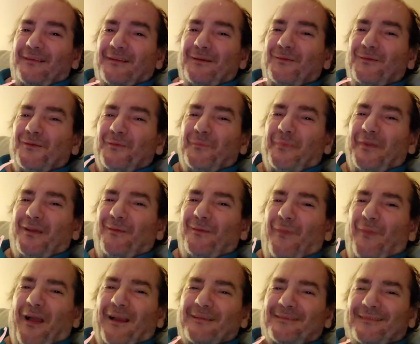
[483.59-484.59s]
It would be a
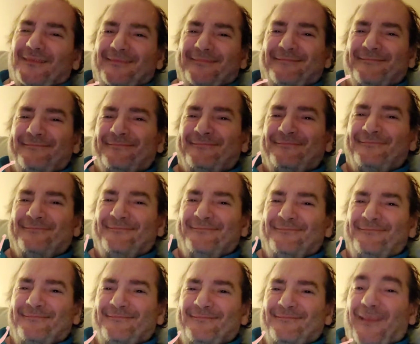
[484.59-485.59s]
mess.
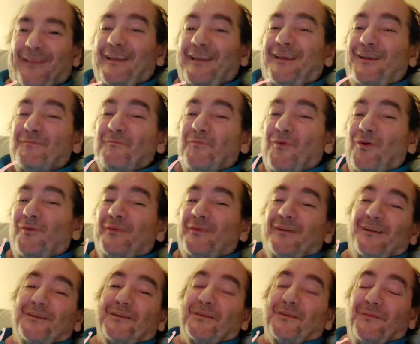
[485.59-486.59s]
They could come over
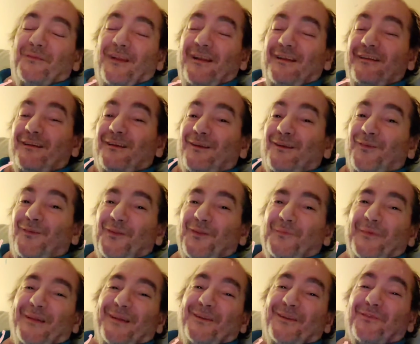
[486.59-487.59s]
here and surrender, and
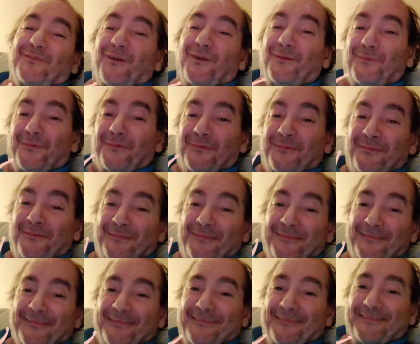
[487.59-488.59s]
we'd be in trouble.
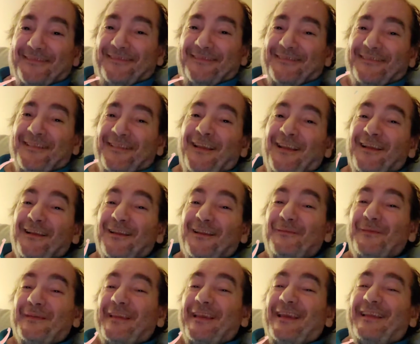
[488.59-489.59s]

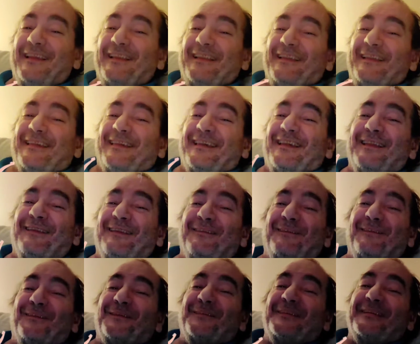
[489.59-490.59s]
Because we can't kill them,
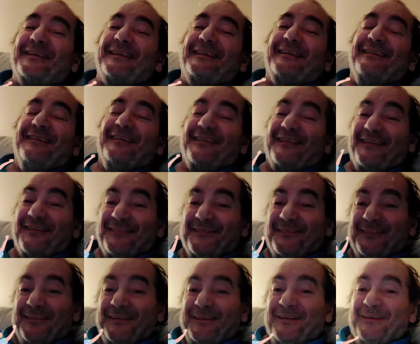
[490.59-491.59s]
so what do we do with them?
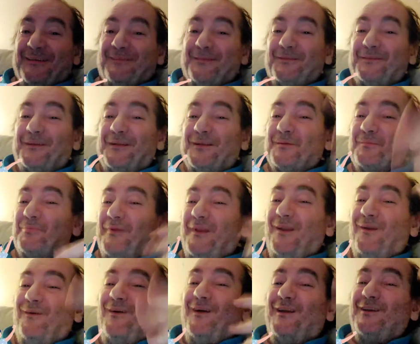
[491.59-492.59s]
We try to
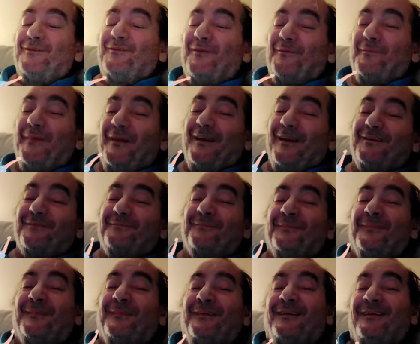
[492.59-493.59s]
brainwash them and make them
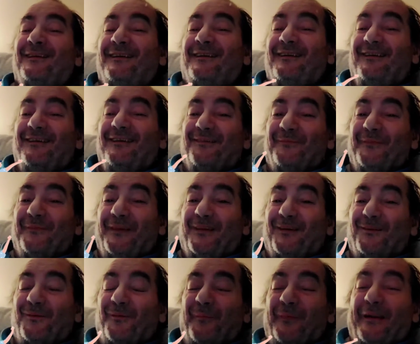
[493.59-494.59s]

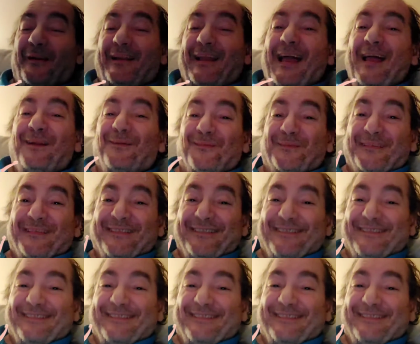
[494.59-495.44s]
Americanos.